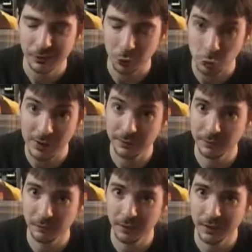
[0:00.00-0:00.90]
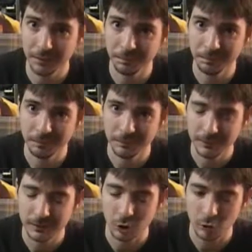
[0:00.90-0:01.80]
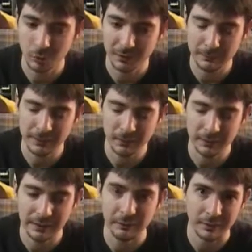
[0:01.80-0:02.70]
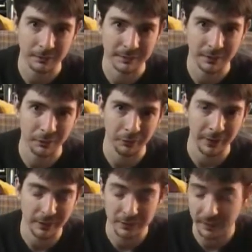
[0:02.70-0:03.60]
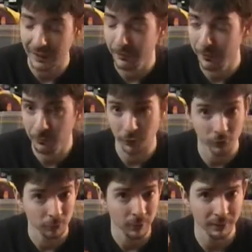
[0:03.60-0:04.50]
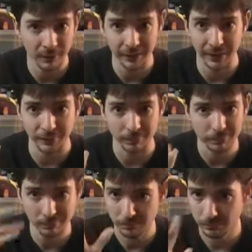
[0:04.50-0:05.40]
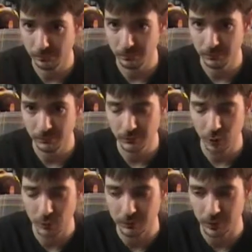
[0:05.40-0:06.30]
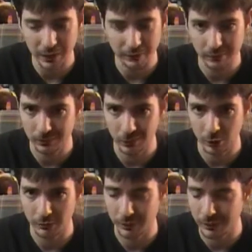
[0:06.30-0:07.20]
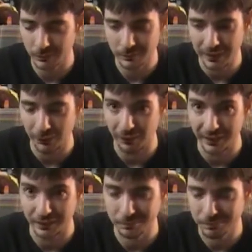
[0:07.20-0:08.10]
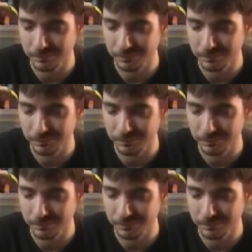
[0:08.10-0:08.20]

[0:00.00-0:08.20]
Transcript: Two thousand fifteen, Star Wars Episode Seven comes out in theaters, and I'll be the first one in line. Don't don't even don't even doubt that.